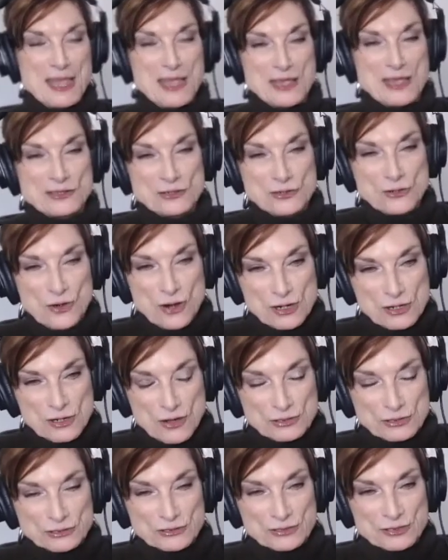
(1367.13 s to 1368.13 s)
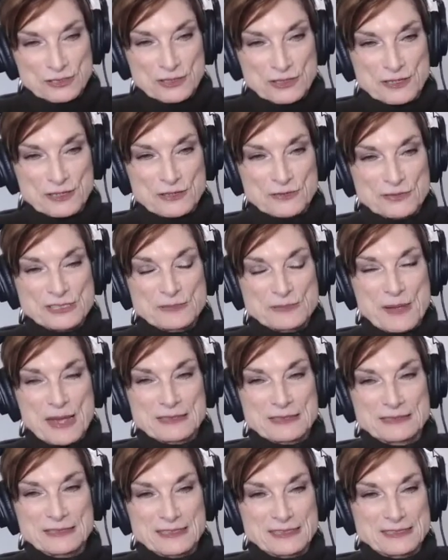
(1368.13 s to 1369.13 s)
In your culture, the
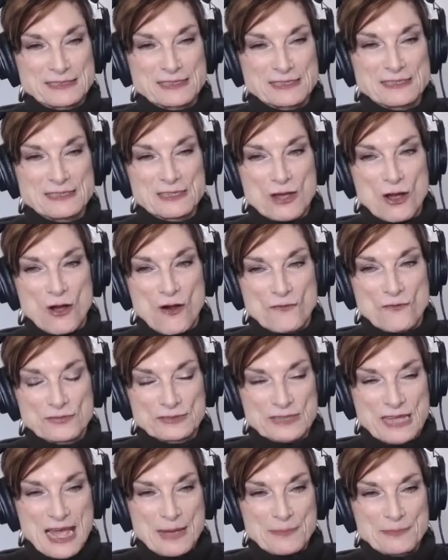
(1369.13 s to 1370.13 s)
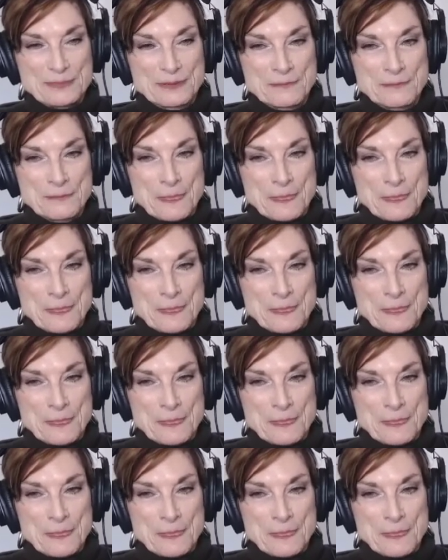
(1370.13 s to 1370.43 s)
respect is in the overlap."